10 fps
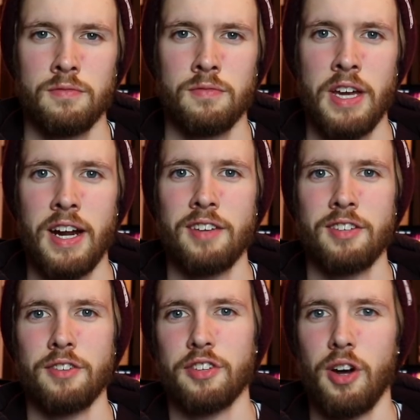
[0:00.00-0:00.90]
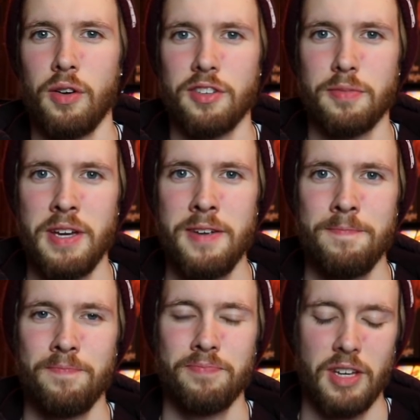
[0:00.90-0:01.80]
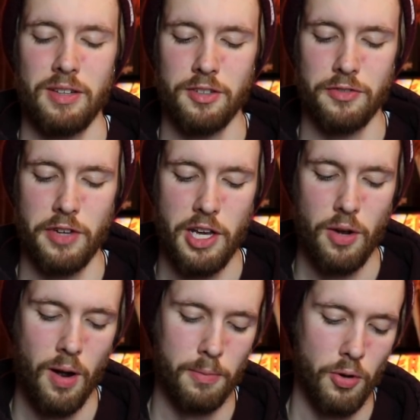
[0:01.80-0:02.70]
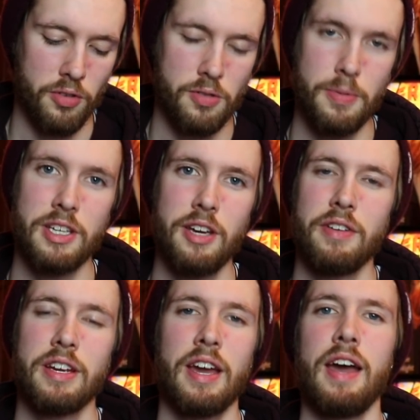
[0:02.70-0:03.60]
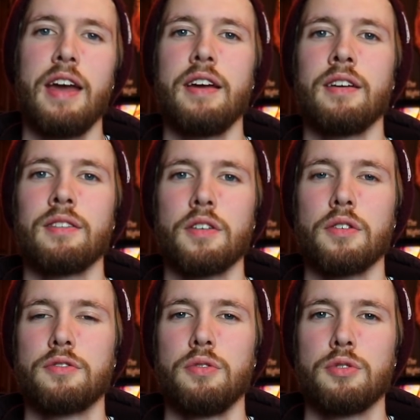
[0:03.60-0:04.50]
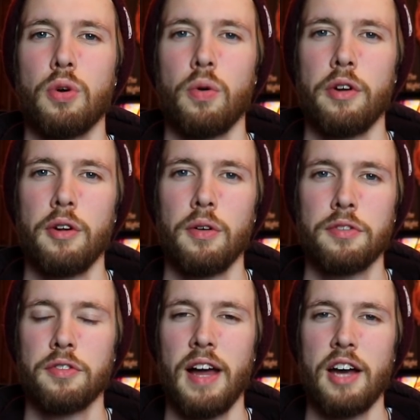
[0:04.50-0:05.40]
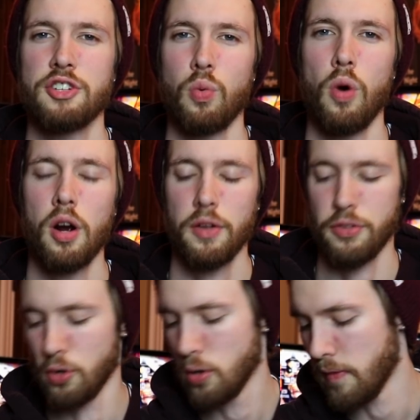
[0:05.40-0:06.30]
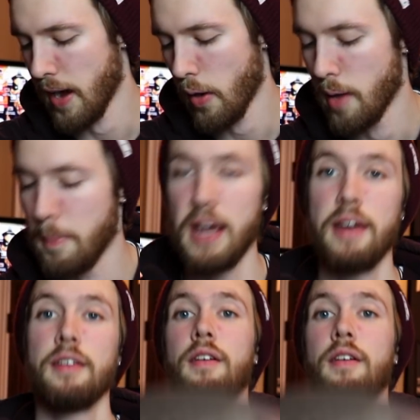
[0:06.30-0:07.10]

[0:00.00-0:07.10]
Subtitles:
Hey guys, how's it going? It's me. In this video, I'm going to be giving a little tutorial slash walkthrough of how I made